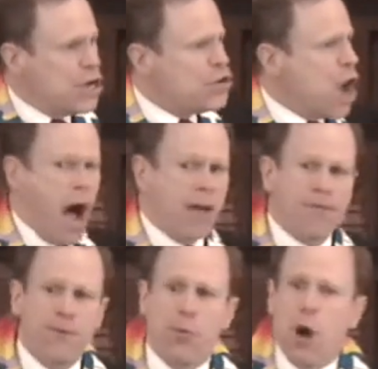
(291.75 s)

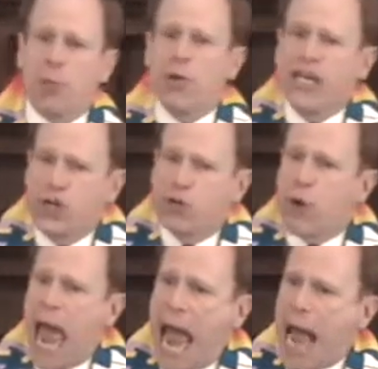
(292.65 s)
not for what we
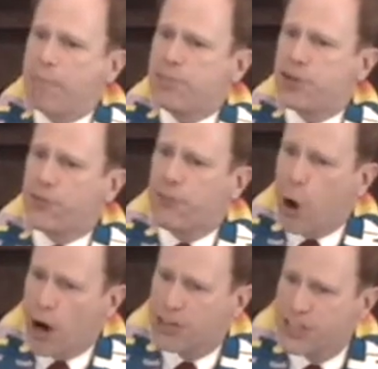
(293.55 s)
grabbed for
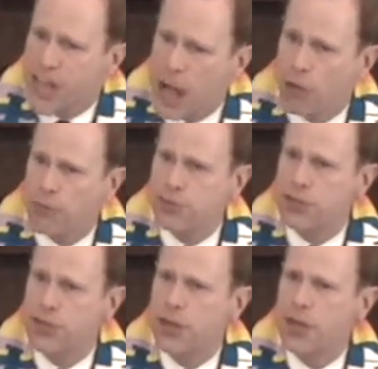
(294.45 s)
ourselves,